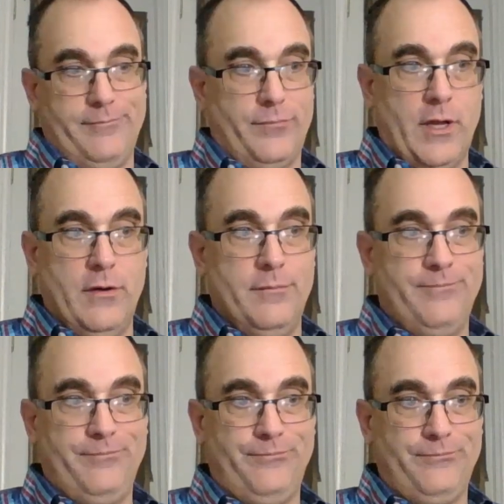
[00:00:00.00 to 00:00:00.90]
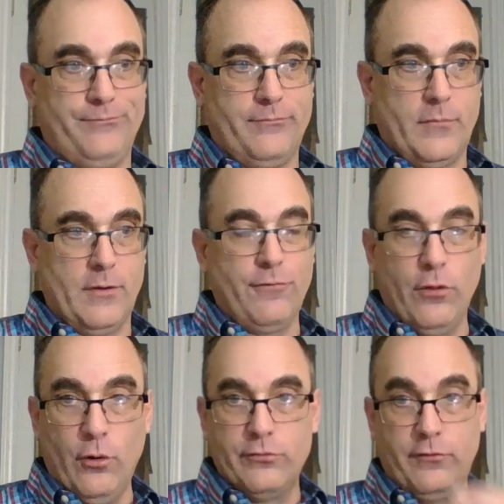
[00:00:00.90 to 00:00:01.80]
And for
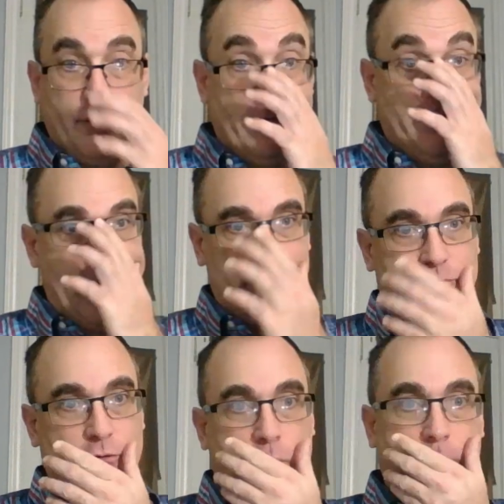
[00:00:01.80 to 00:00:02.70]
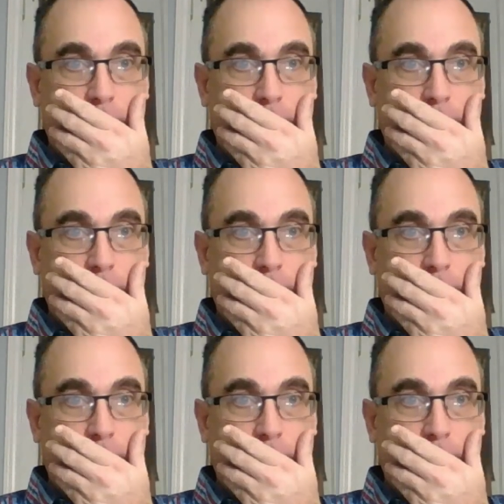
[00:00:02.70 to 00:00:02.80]
those of you that have had a stroke,